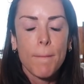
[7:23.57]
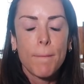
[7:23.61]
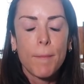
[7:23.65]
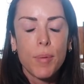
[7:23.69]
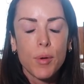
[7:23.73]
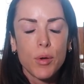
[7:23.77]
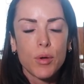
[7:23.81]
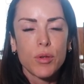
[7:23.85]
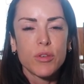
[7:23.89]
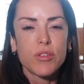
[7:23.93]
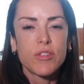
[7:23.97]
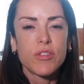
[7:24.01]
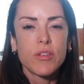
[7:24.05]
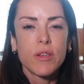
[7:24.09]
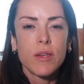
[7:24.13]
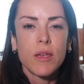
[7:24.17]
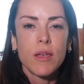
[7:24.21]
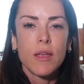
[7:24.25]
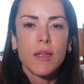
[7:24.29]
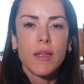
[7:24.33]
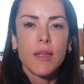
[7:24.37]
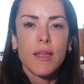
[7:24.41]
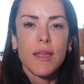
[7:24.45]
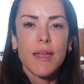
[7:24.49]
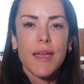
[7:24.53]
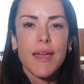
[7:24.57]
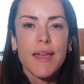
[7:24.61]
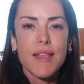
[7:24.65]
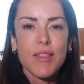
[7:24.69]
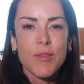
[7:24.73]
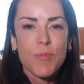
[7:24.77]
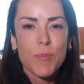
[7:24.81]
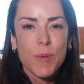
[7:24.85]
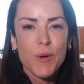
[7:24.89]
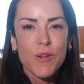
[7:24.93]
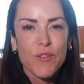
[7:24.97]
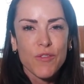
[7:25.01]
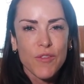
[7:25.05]
But
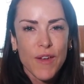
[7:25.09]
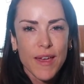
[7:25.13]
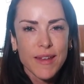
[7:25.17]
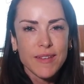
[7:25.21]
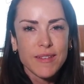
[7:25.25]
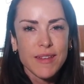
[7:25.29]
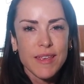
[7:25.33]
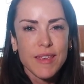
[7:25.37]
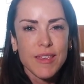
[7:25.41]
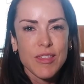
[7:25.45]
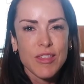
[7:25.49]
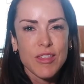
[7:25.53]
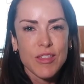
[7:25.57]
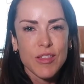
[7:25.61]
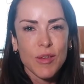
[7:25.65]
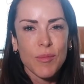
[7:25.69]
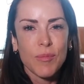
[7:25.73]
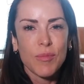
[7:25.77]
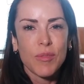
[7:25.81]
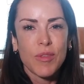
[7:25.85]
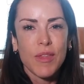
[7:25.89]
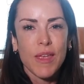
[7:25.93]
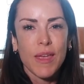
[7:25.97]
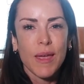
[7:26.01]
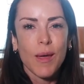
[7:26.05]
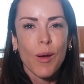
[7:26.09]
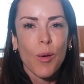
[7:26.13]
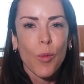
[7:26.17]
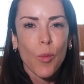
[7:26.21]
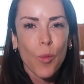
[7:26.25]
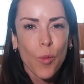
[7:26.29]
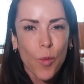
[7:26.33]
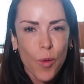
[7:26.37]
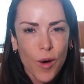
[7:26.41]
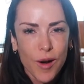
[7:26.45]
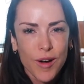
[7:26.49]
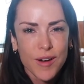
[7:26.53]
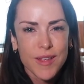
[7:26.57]
it's preventing something
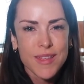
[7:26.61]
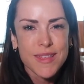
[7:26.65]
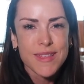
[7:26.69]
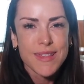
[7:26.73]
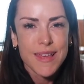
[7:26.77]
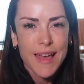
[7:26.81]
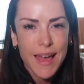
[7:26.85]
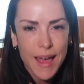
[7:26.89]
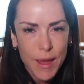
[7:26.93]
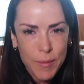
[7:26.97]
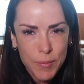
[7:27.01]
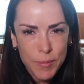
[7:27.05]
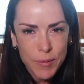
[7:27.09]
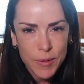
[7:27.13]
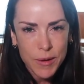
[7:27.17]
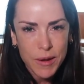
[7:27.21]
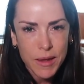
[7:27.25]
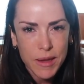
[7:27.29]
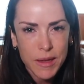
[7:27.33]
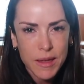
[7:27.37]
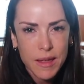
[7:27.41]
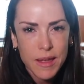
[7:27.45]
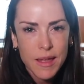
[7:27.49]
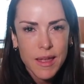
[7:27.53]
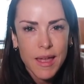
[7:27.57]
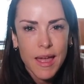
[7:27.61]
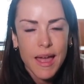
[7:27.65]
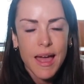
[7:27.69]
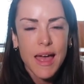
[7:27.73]
worse happening,